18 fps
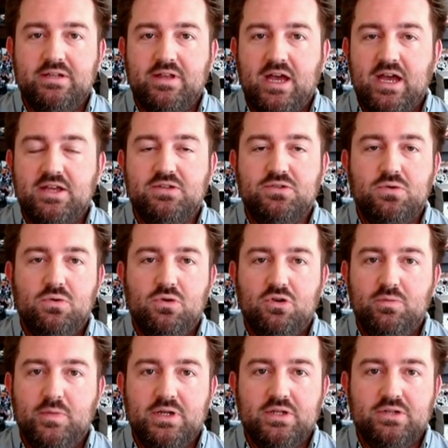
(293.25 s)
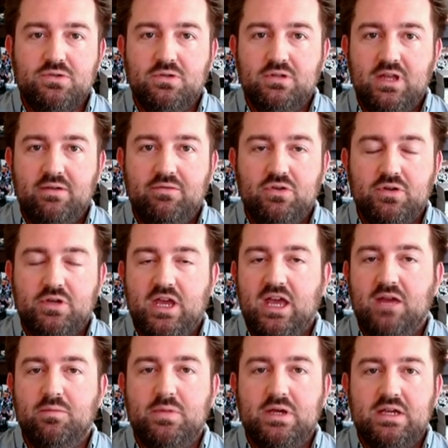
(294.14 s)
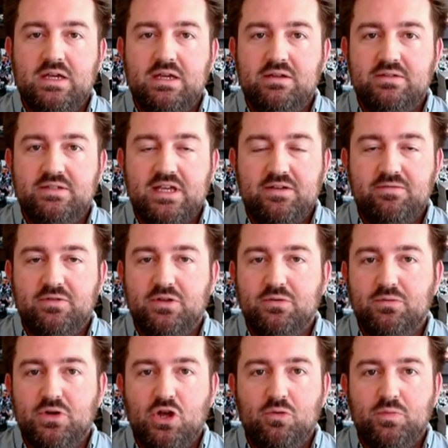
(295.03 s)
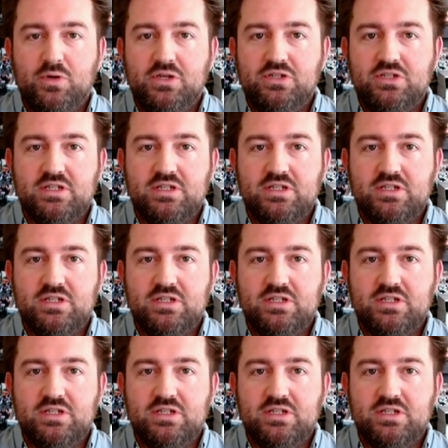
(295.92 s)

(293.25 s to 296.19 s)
the high school or middle school level can't be safely reopened,